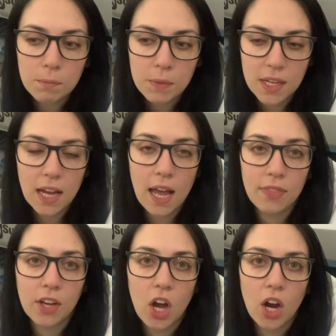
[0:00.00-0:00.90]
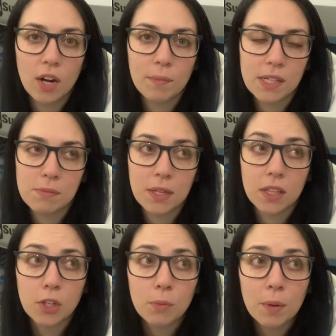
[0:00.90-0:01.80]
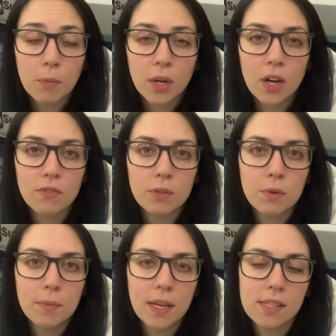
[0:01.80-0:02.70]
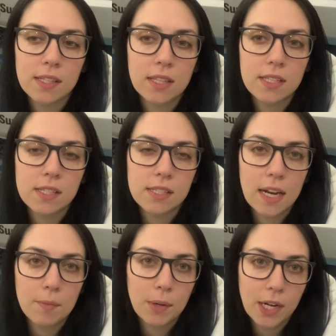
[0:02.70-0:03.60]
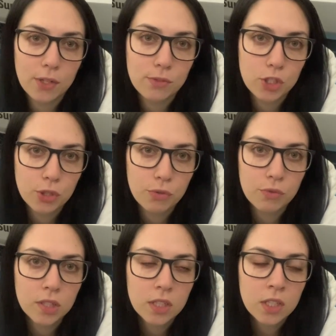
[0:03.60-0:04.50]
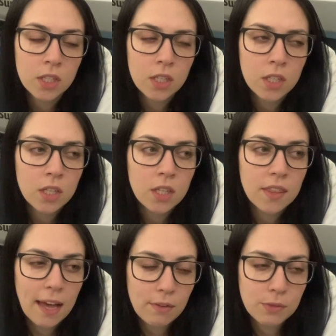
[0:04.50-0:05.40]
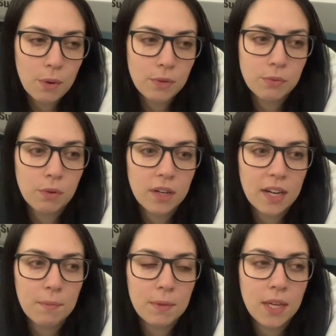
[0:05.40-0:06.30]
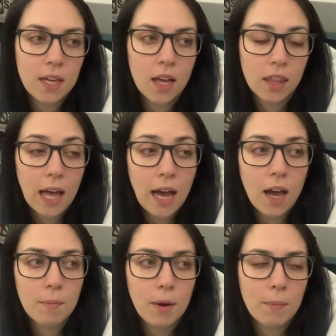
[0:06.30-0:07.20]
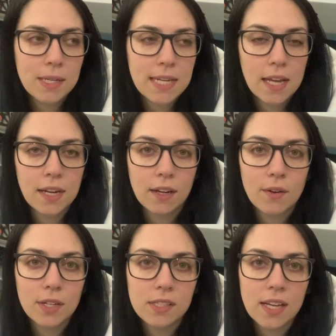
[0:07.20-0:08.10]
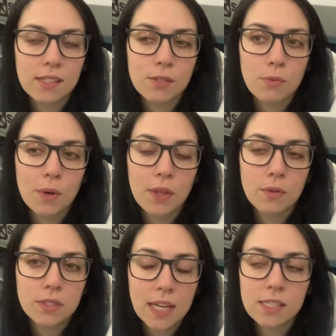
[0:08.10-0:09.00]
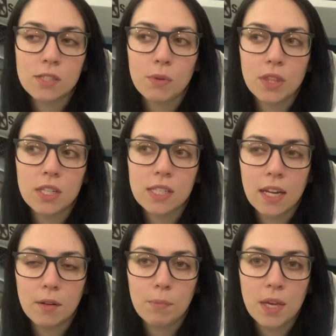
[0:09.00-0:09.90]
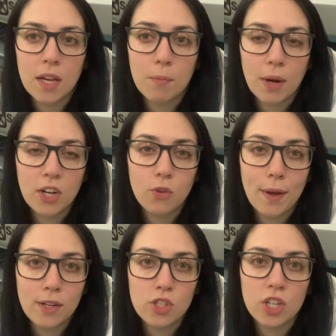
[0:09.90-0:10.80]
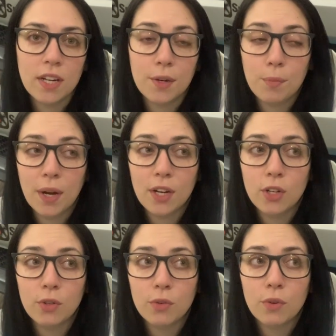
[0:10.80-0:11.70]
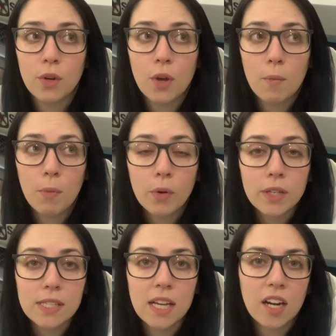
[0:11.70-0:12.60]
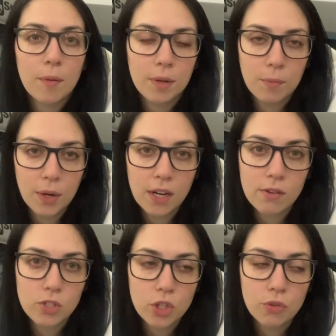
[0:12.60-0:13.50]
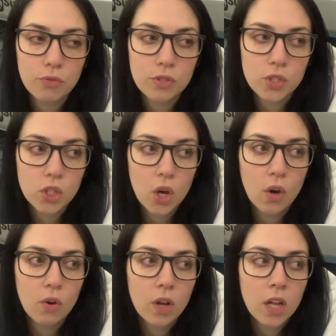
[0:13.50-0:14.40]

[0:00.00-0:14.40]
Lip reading: being on the car makes me a little bit more comfortable, because at least it's not a brand new tune. That was what was worrying me a lot about my dad not going to Texas with us, and it being a brand new engine and a brand new pulley setup and a brand new tune. So